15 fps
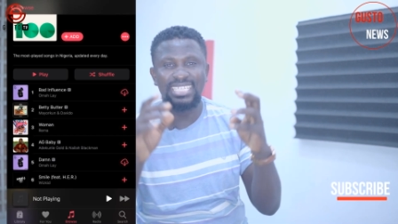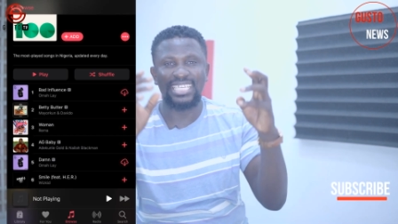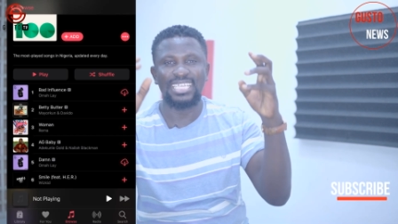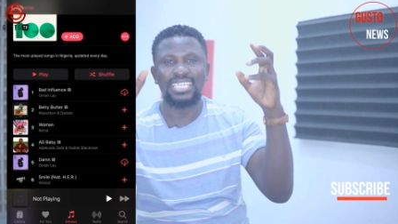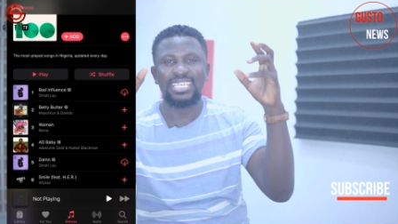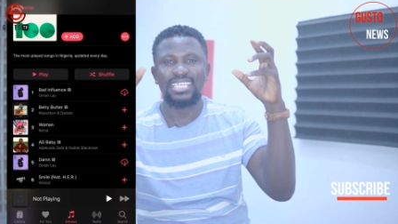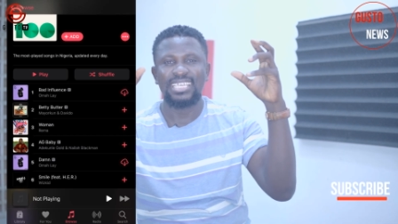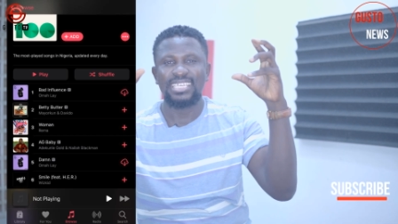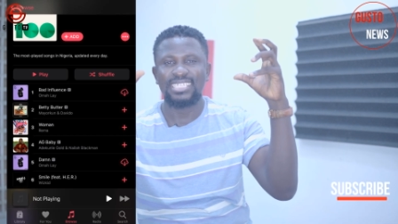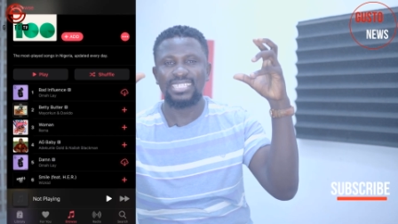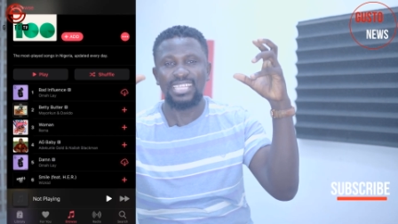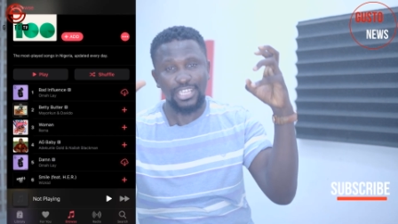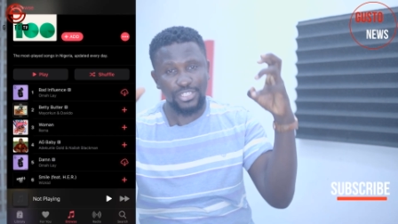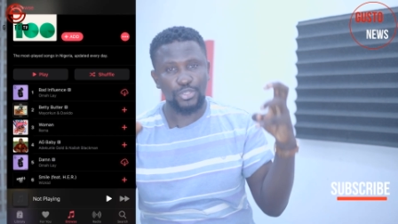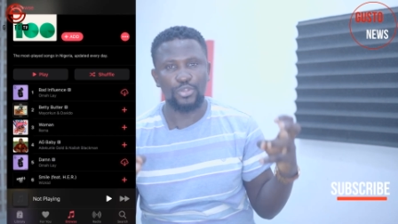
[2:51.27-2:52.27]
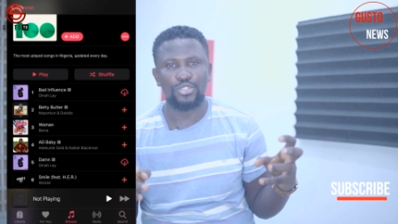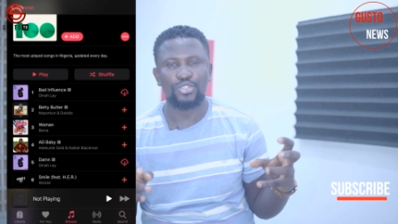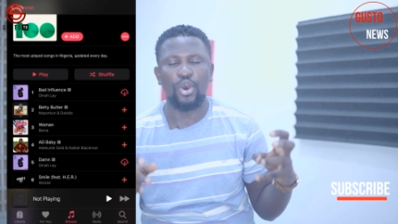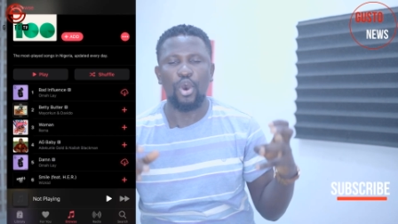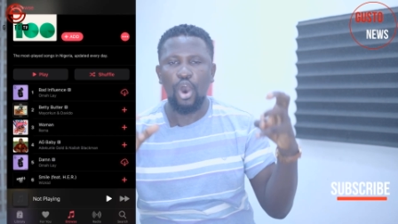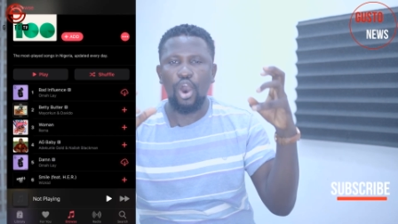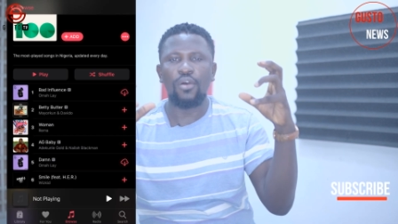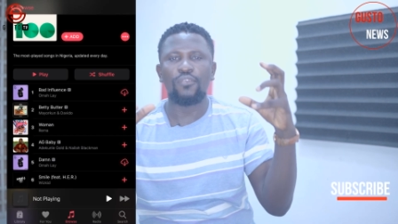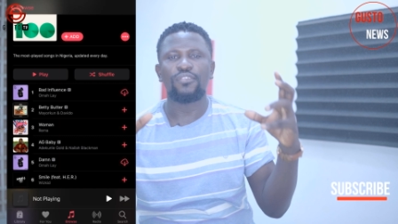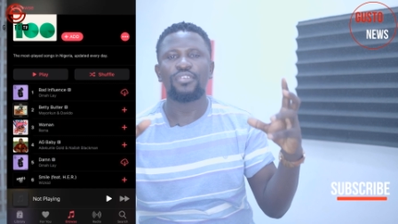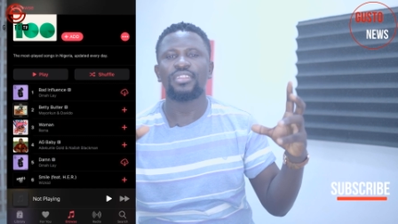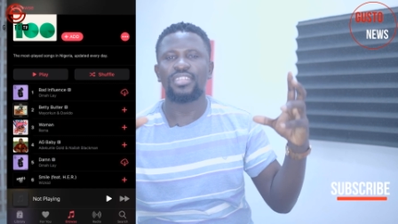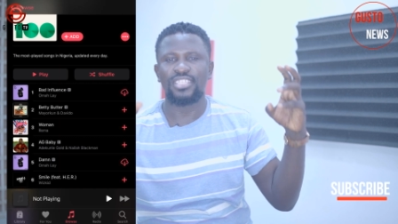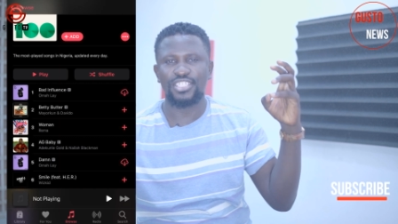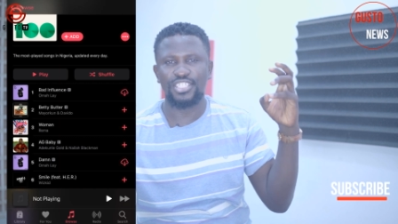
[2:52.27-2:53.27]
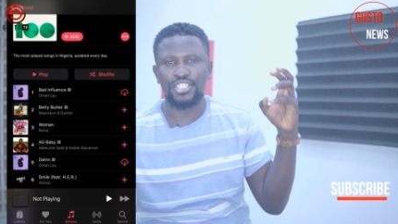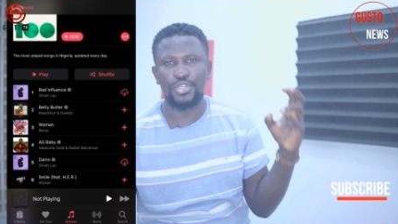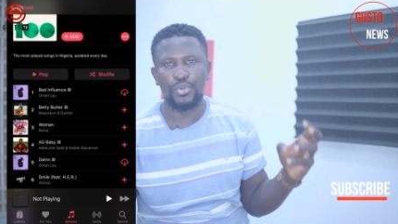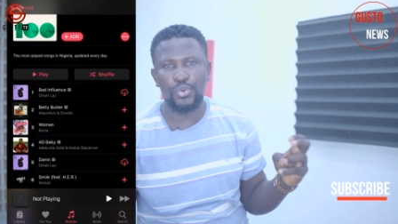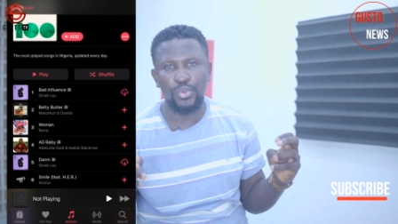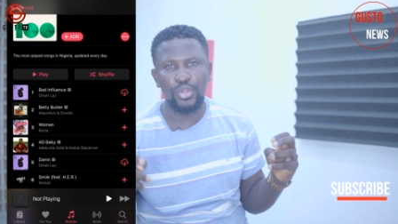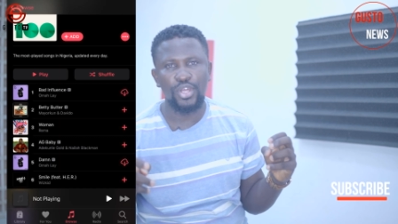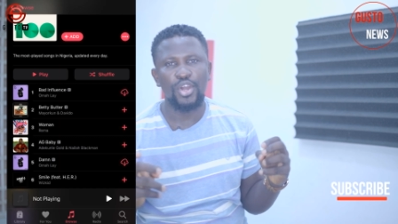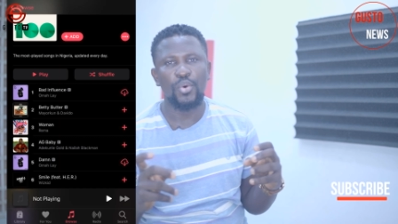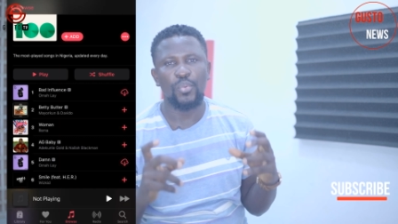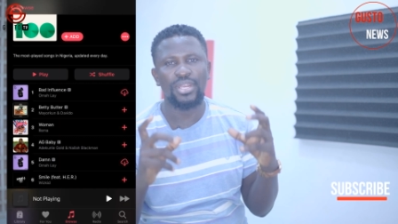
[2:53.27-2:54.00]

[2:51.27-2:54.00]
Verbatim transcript: the status of the single,